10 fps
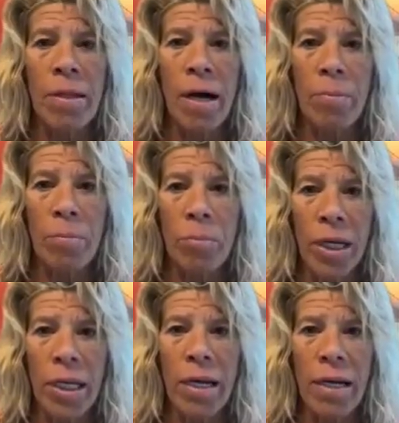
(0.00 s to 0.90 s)
I'm
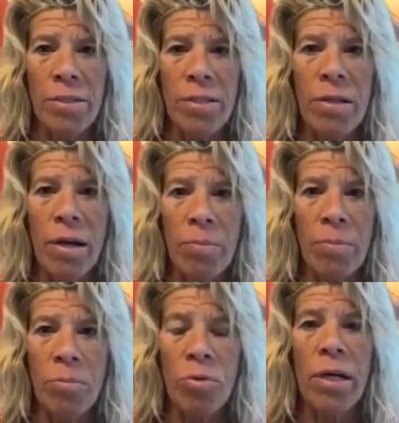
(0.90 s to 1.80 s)
recognizing that I'm
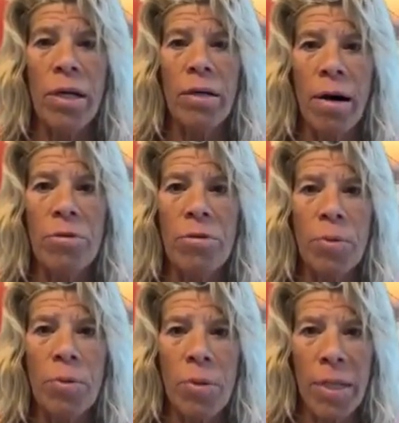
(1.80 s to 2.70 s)
really
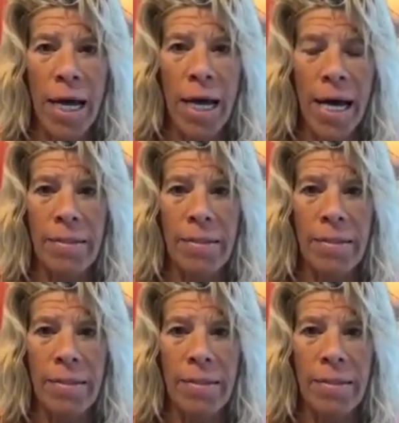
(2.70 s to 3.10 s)
uncomfortable with that.